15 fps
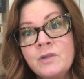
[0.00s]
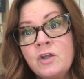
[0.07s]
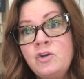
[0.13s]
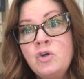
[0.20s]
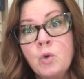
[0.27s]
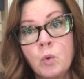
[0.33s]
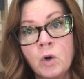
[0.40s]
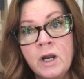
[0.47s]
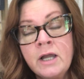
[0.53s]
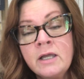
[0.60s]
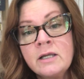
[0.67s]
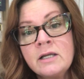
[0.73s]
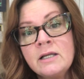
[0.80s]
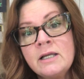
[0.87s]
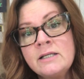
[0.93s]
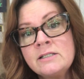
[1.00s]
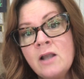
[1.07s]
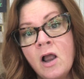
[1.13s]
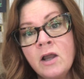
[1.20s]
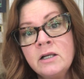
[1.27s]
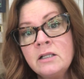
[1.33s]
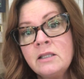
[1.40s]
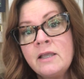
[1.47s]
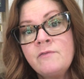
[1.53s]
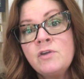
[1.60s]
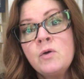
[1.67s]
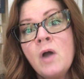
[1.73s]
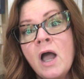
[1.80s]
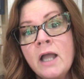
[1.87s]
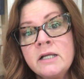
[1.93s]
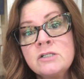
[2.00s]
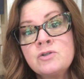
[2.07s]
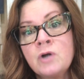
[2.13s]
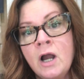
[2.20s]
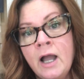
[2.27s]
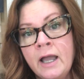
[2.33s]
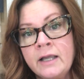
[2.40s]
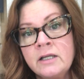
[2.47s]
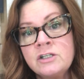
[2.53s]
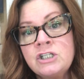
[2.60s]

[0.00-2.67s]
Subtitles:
Nora is not going to leave you high and dry.